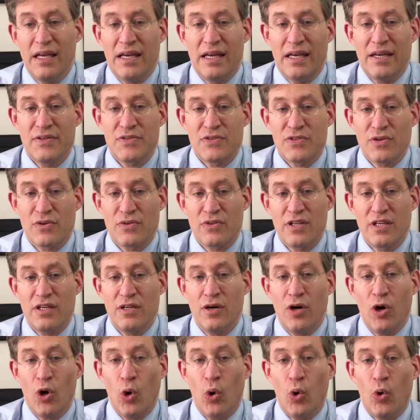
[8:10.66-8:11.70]
And so the
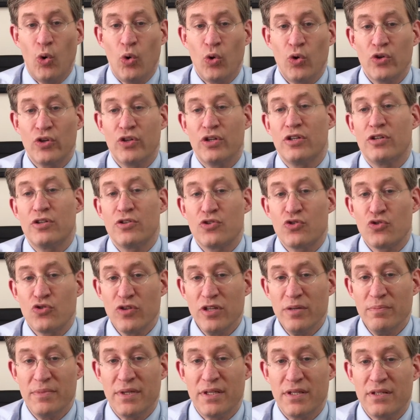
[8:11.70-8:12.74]
old
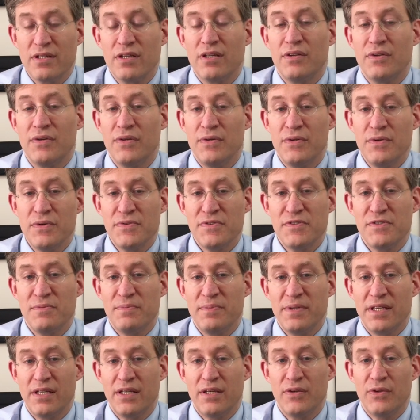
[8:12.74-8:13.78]
treatment used to
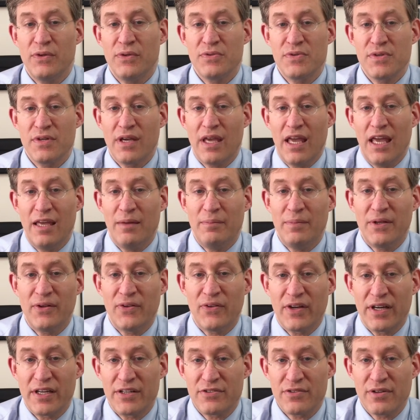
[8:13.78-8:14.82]
be using amyl
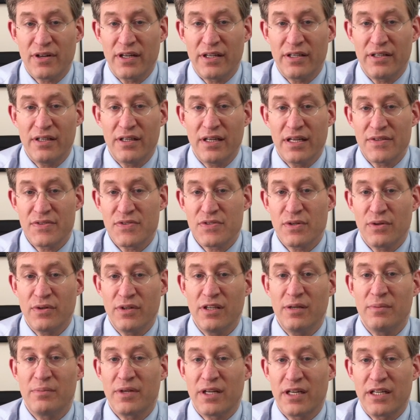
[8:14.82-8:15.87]
nitrite and
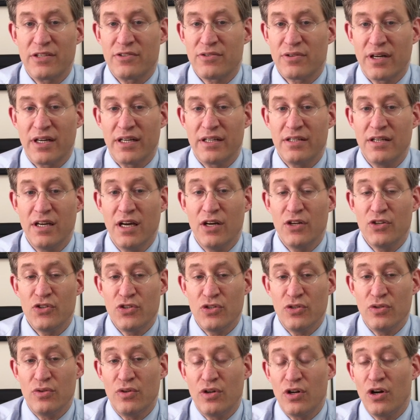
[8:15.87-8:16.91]
sodium nitrite
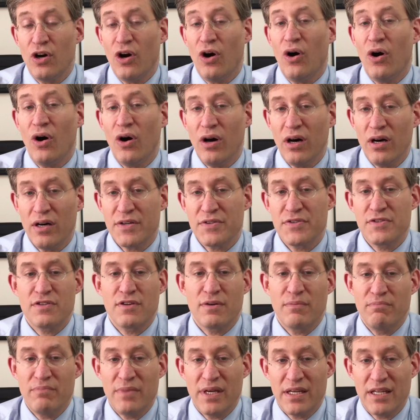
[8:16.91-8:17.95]
to cause
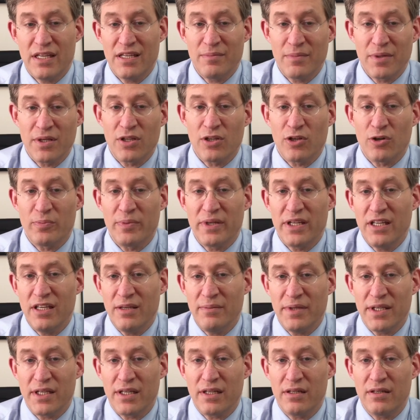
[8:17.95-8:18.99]

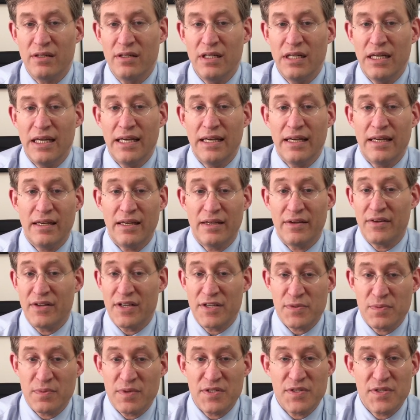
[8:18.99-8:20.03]
methemoglobinemia. And
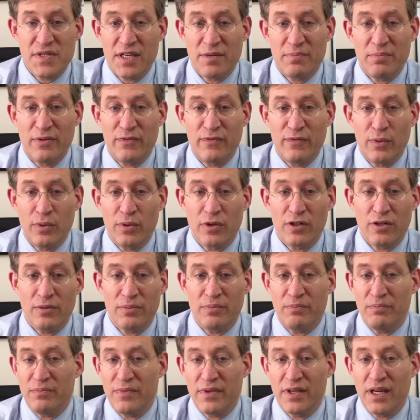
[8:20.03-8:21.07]
as we said before,
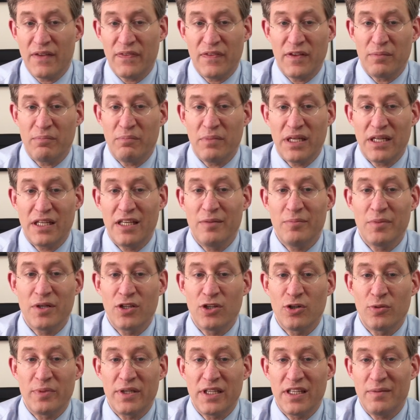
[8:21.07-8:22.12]
not that
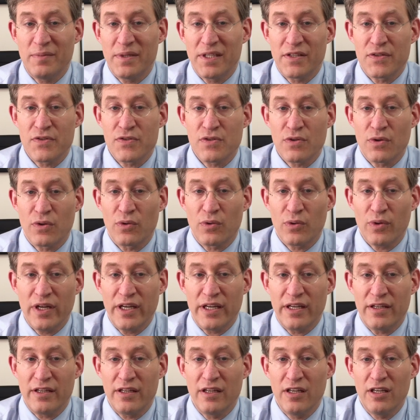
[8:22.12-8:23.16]
methemoglobinemia is so
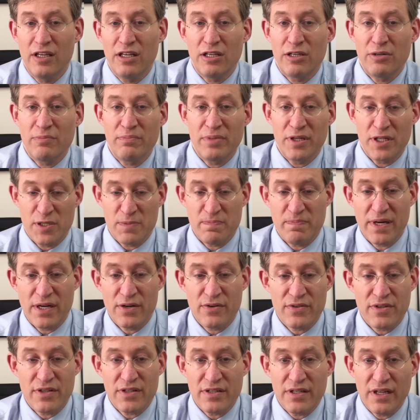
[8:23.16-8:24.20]
great, but it's better
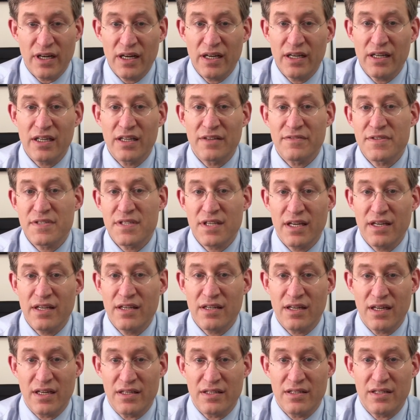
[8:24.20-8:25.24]
than dying of
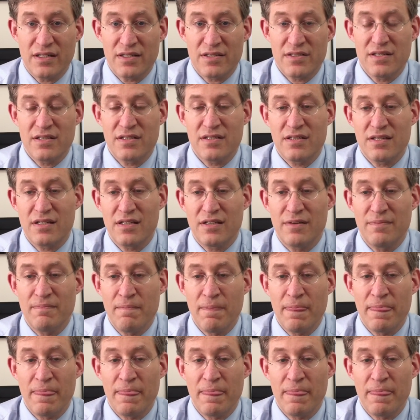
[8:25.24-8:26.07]
cyanide toxicity.